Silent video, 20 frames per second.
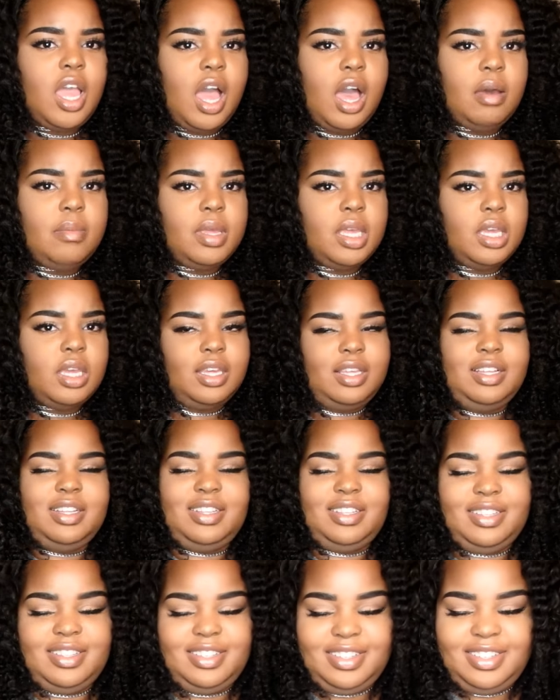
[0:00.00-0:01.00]
I mean,
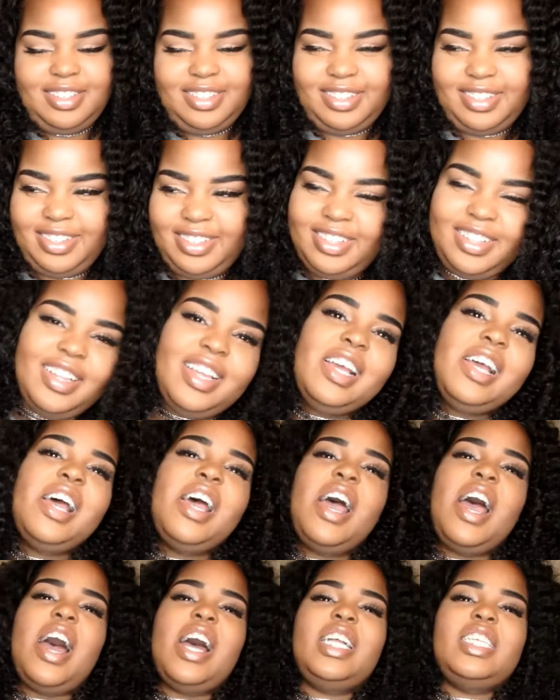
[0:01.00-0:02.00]

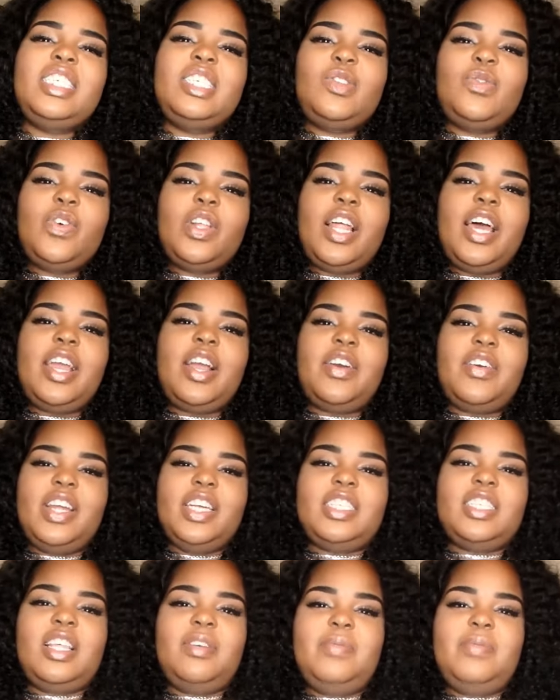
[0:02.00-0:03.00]
I just feel like, all
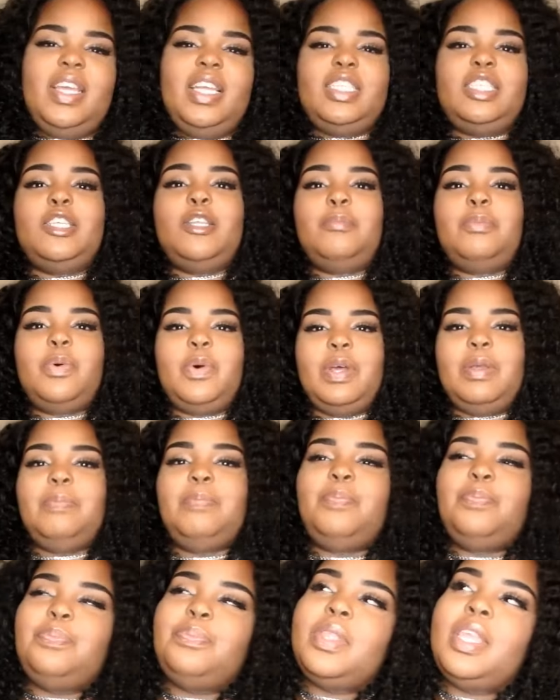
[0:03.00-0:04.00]
right, so get to the point
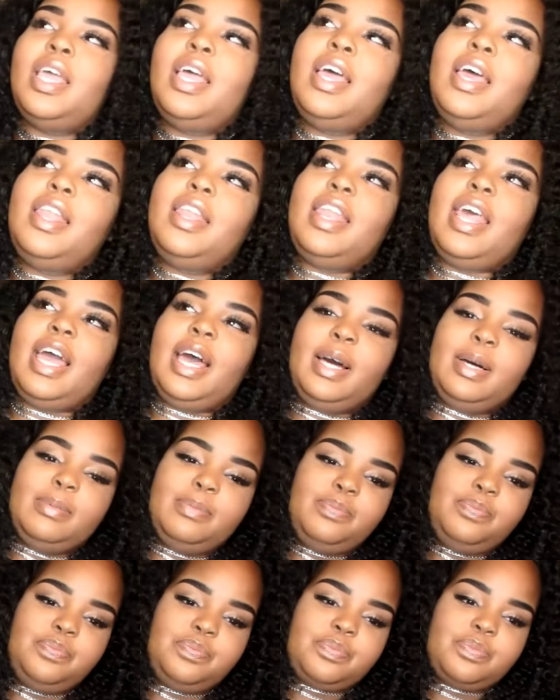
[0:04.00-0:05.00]
now.
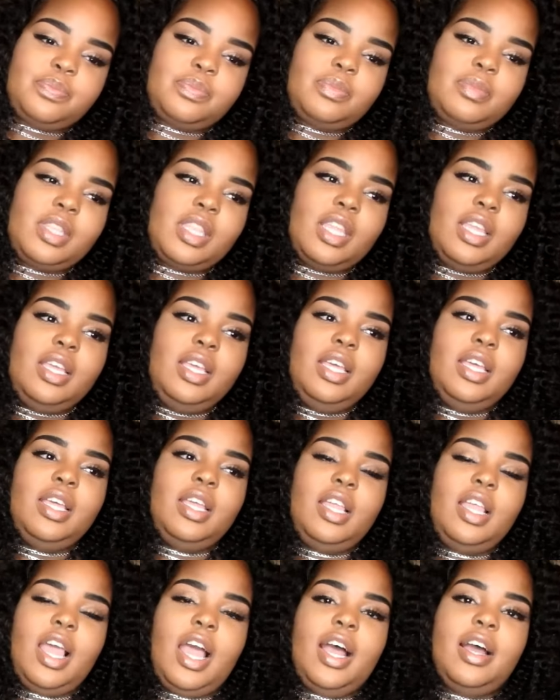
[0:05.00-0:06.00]

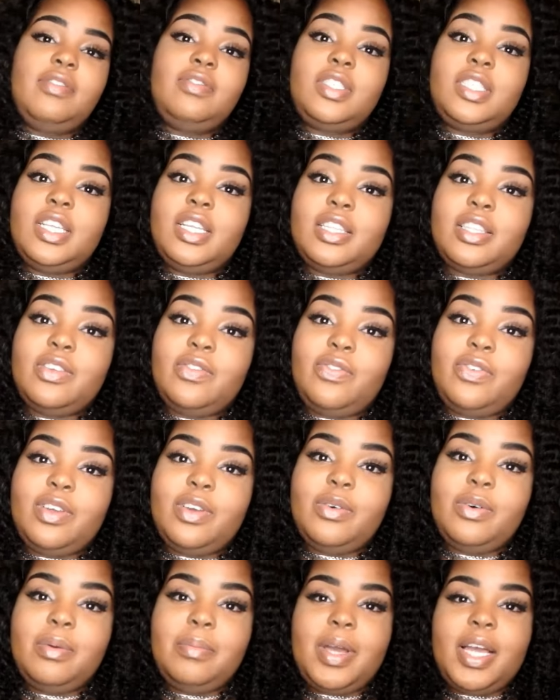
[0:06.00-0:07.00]
I've sent a
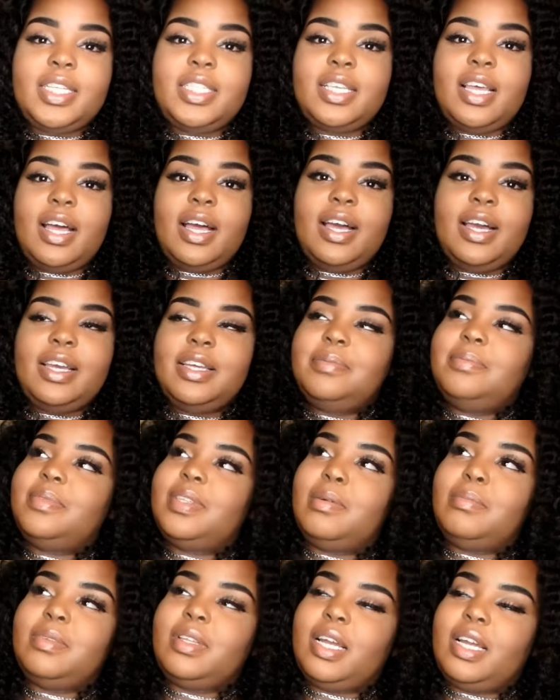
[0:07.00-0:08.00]
few in my
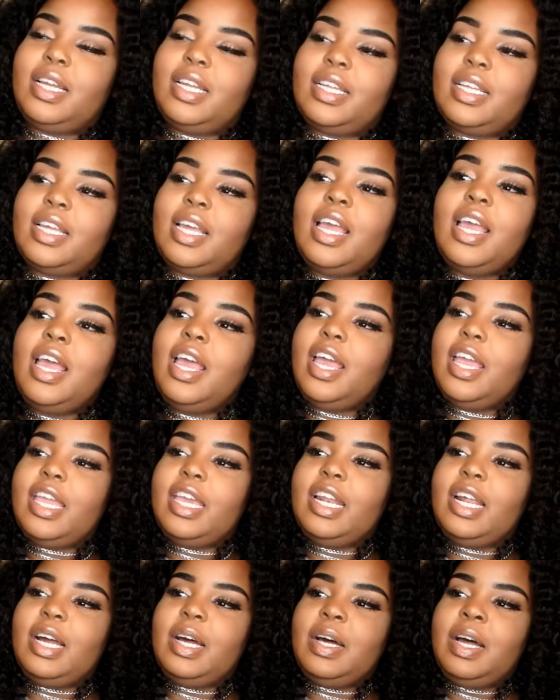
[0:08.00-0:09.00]
time.
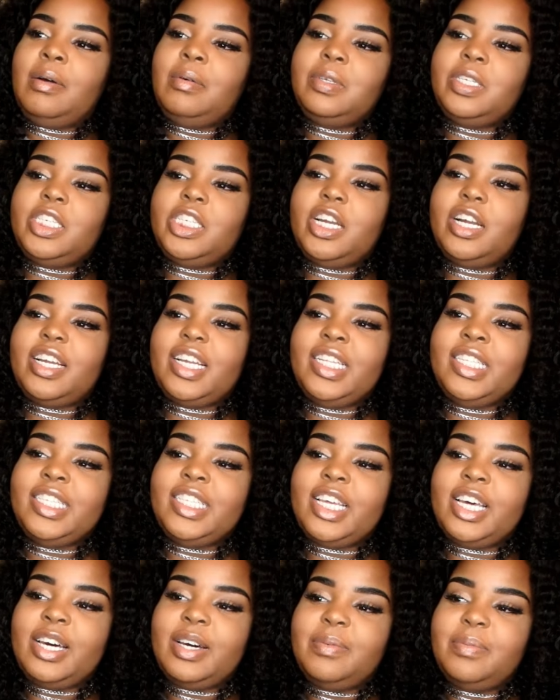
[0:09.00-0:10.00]
I was young and
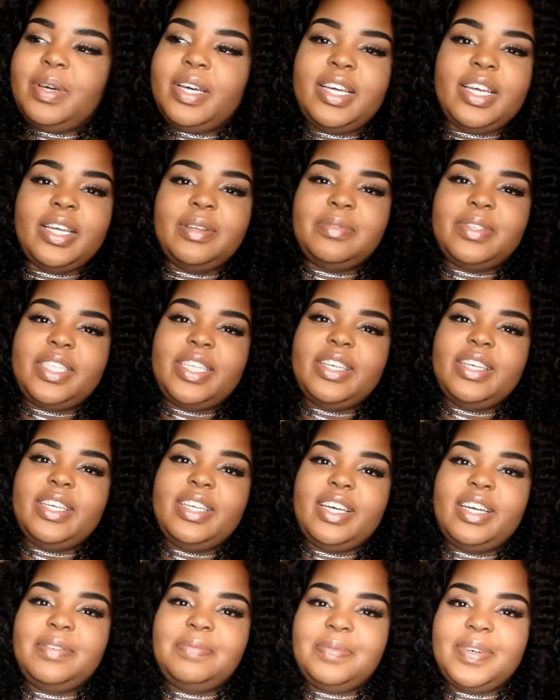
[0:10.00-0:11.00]
dumb. I'm still
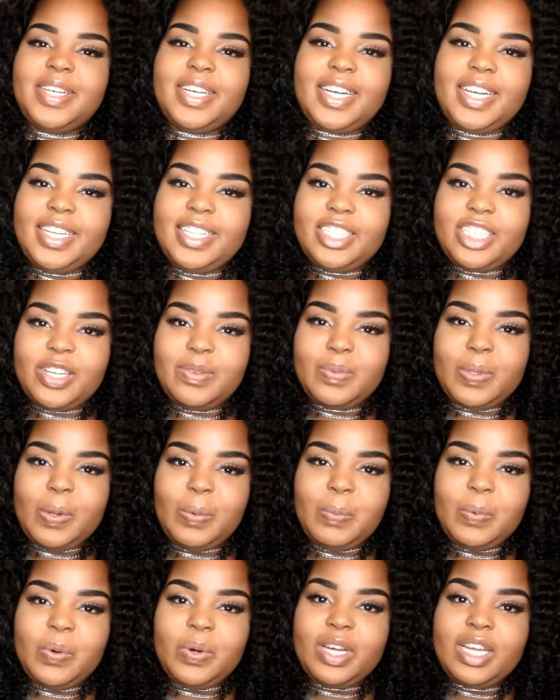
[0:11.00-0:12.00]
young, but I ain't dumb
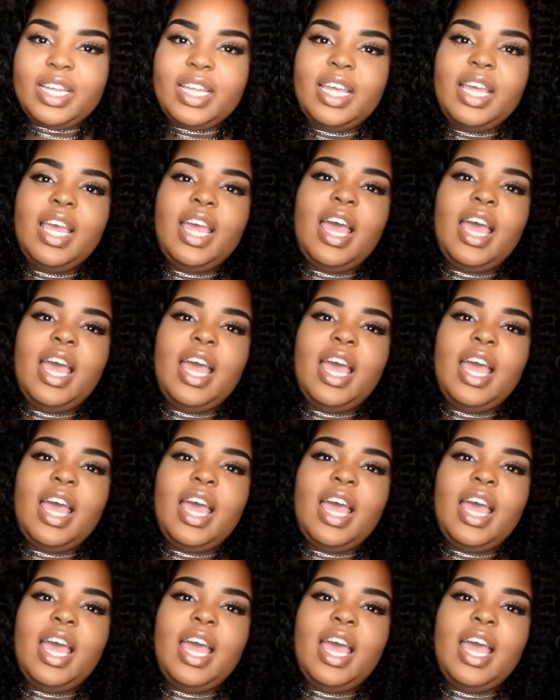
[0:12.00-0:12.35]
no more.